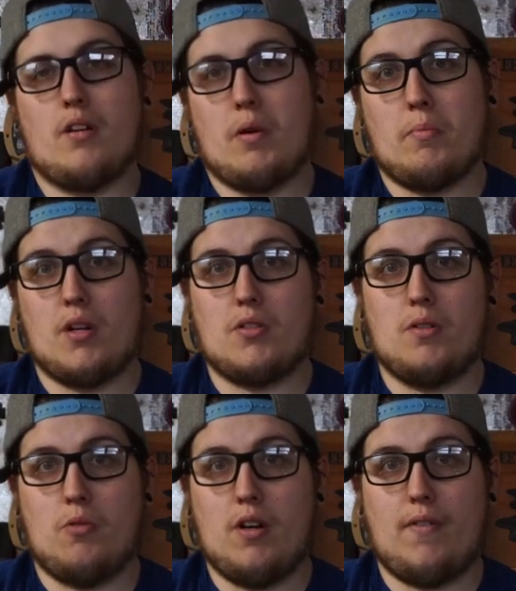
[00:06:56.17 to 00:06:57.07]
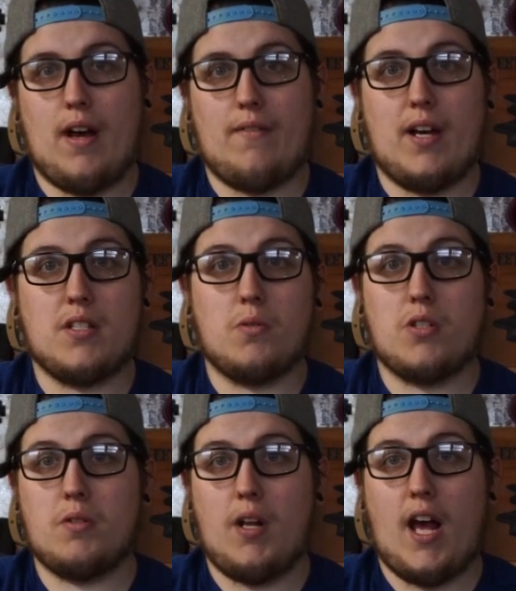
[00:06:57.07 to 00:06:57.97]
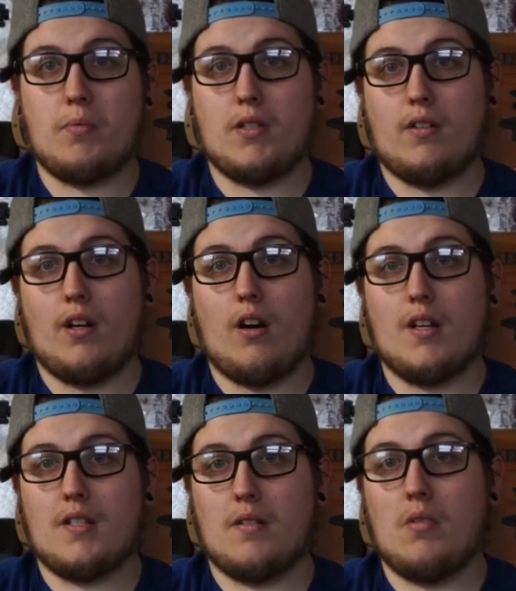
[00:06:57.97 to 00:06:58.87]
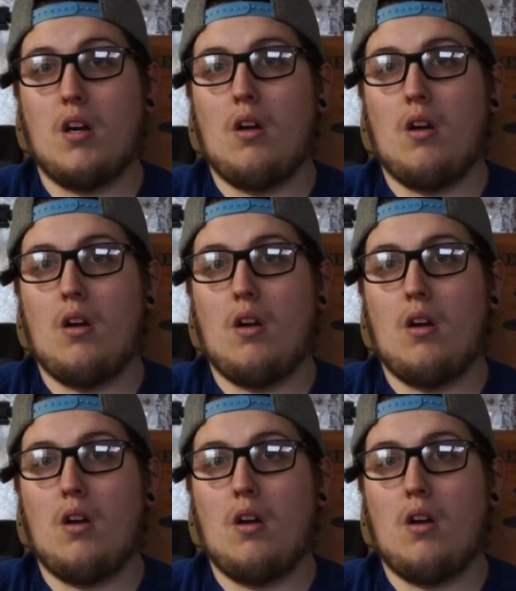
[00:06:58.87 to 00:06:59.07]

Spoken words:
on my Mark 2.5S, which has been absolutely awesome.